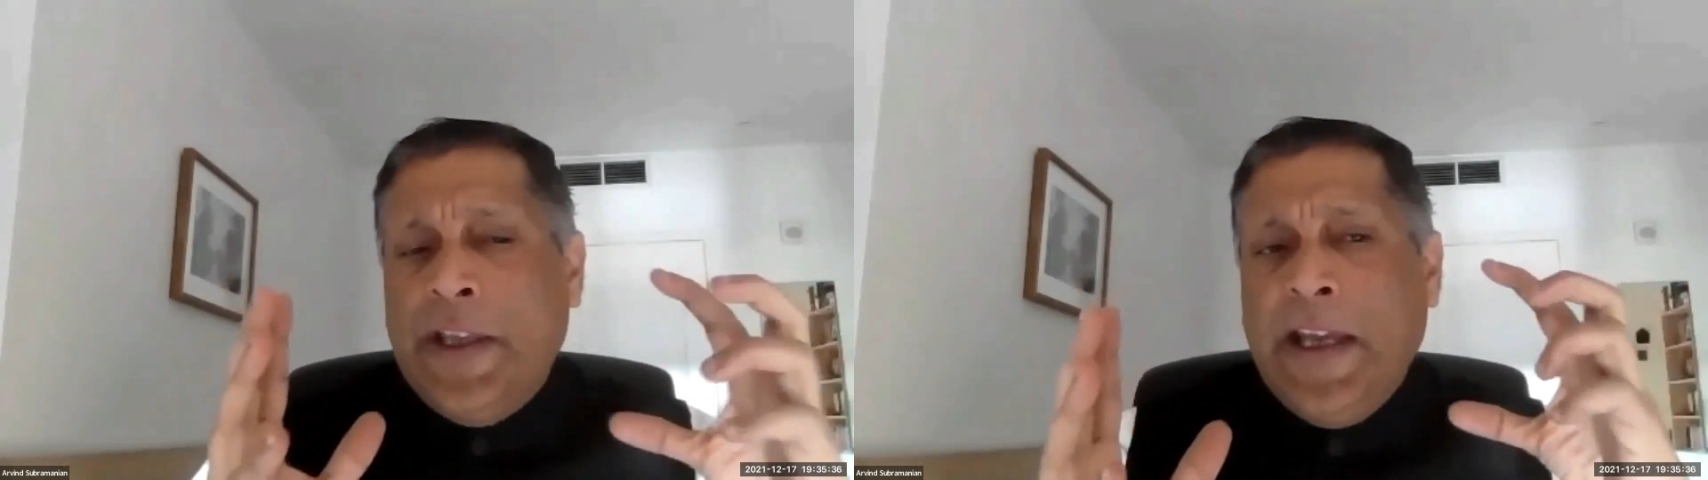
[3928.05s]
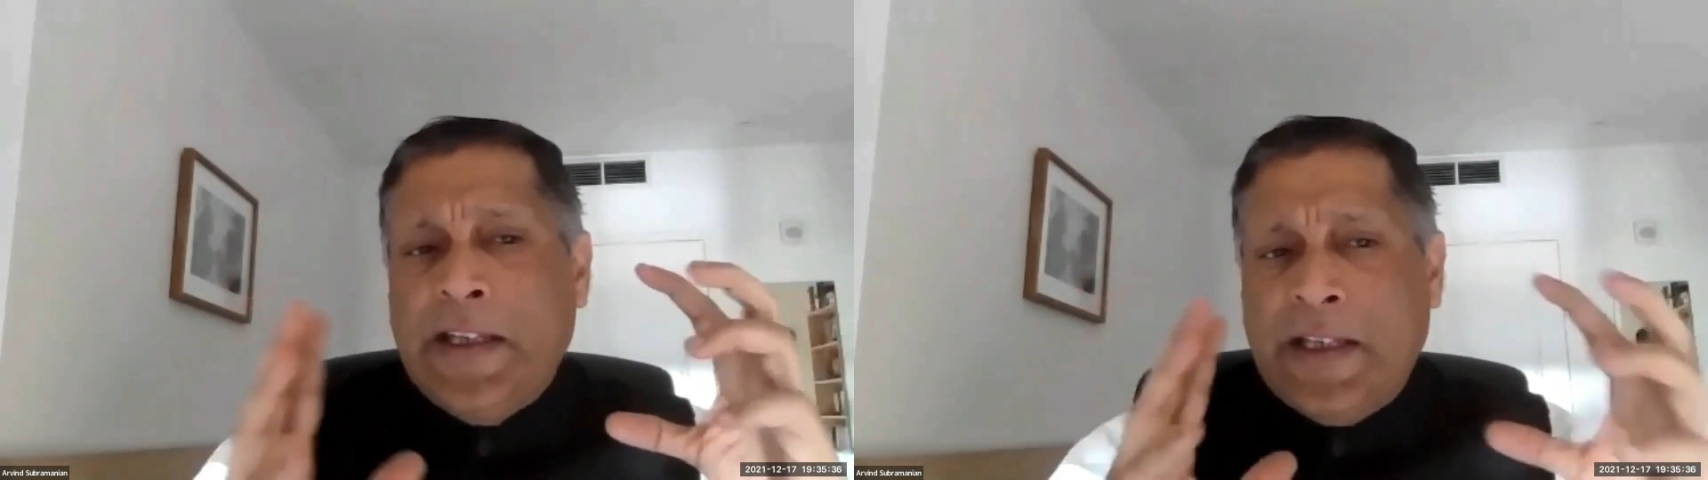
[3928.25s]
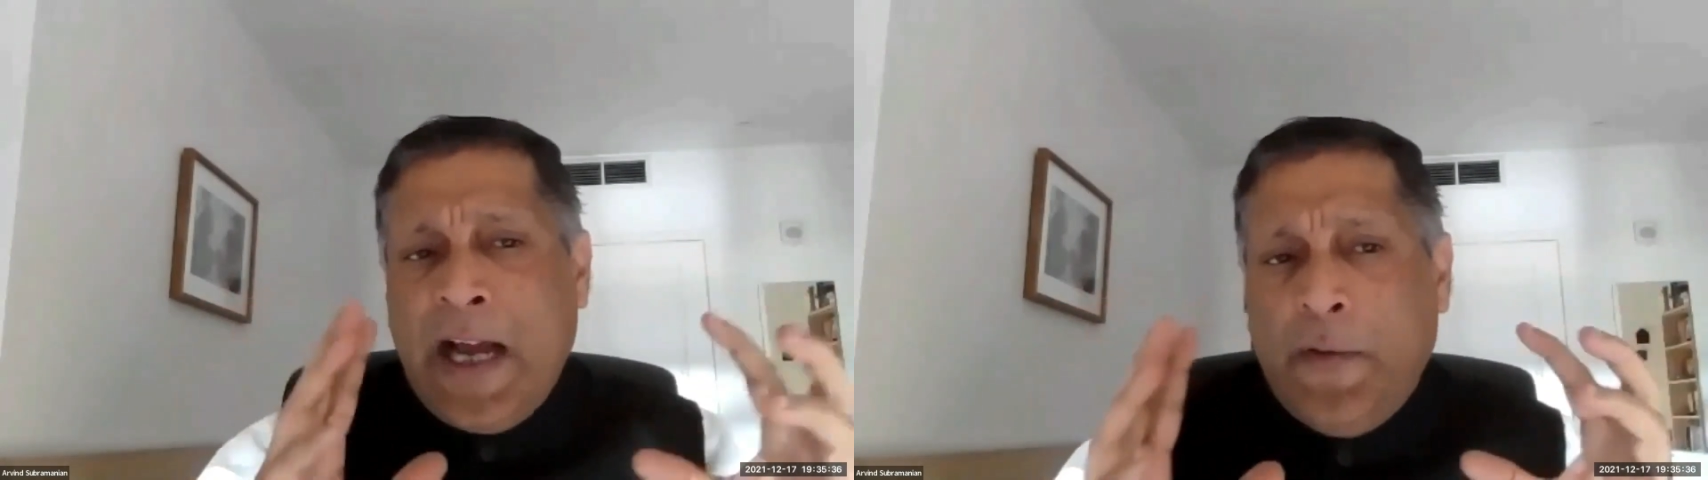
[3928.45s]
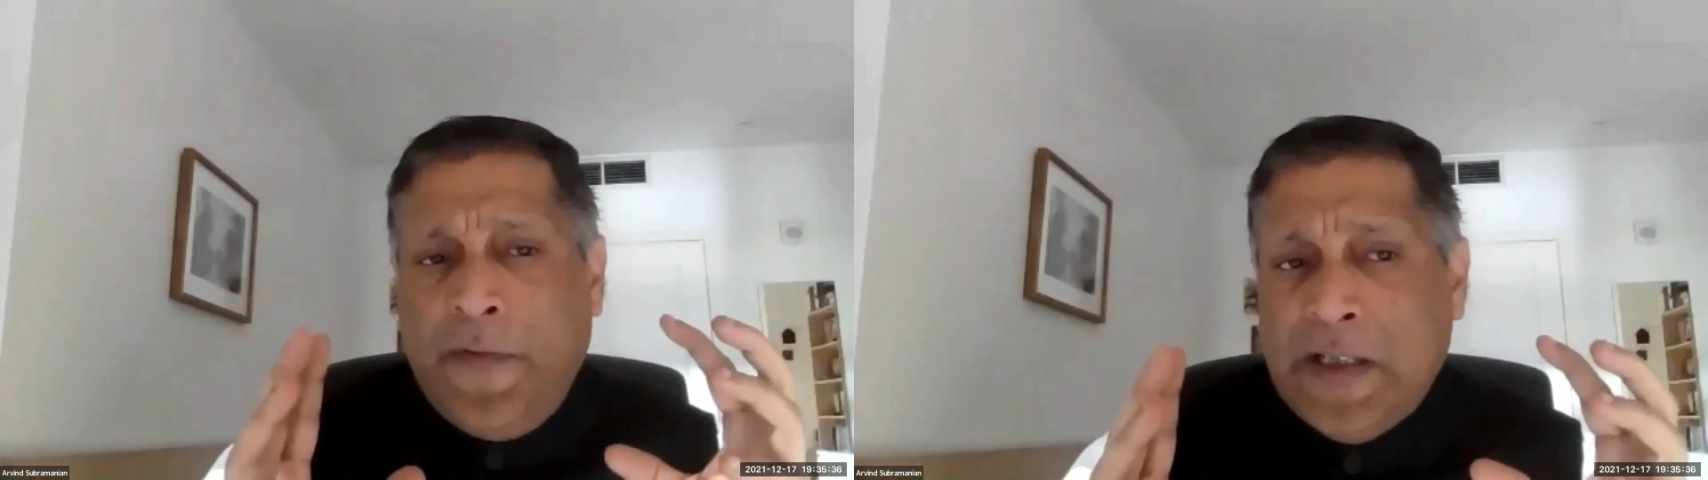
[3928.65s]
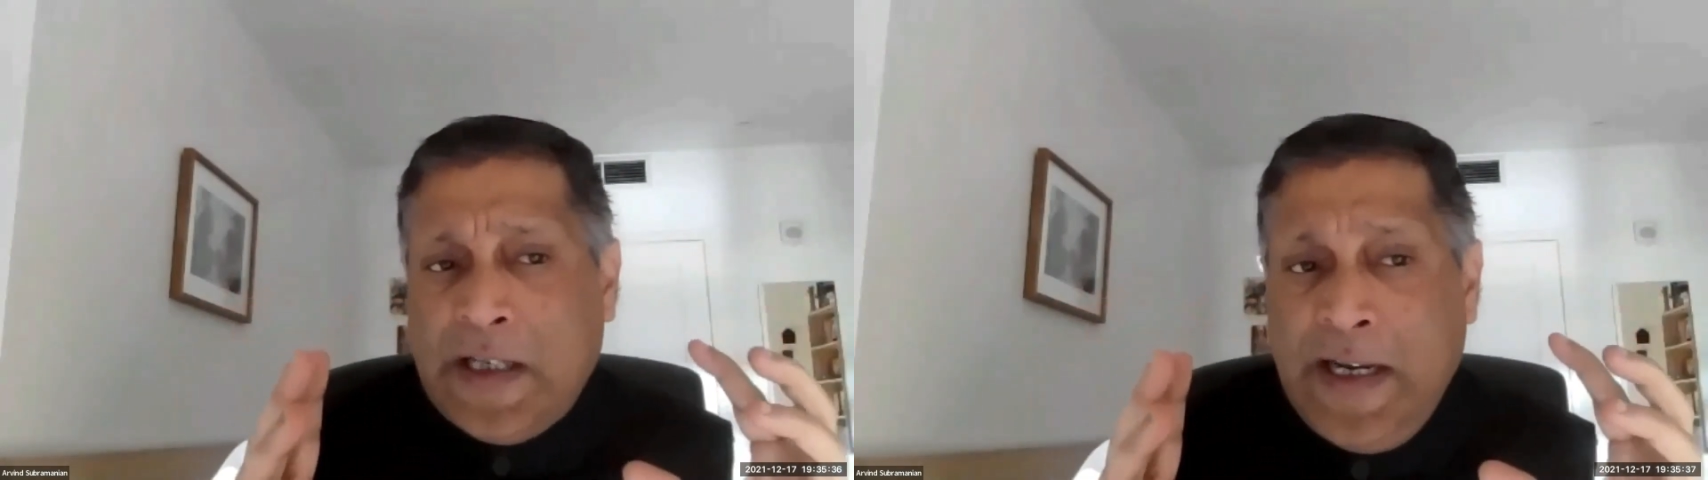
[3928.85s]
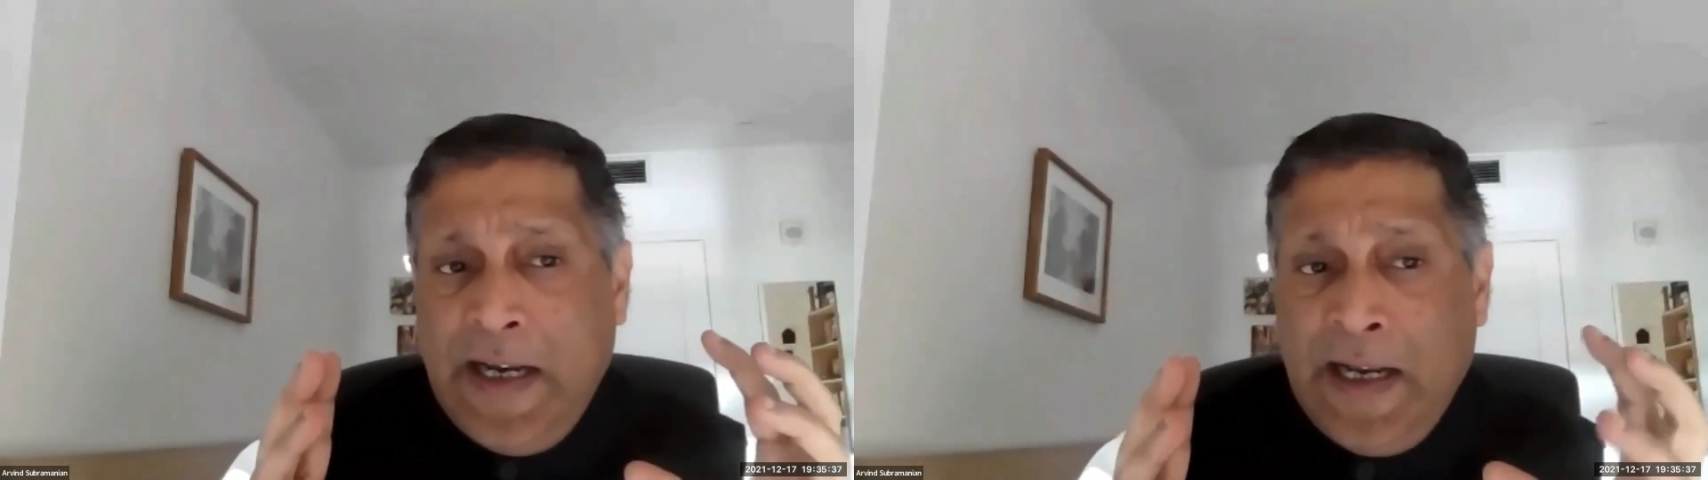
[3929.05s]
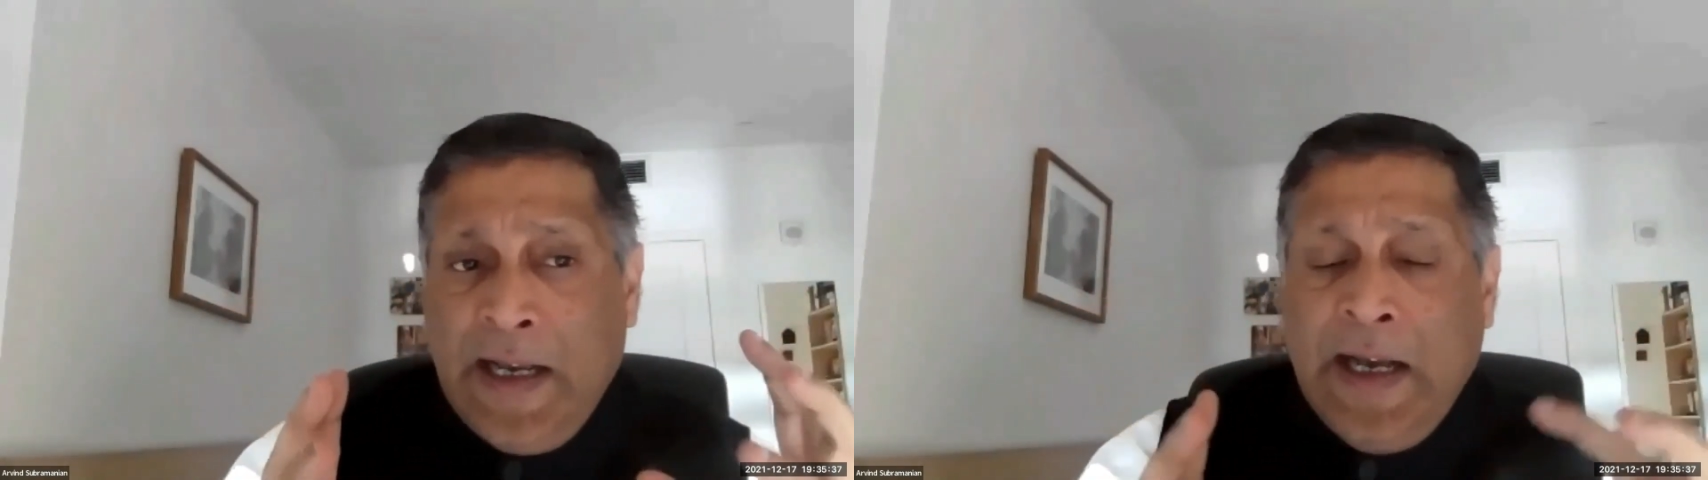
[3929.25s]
thing is now, firstly,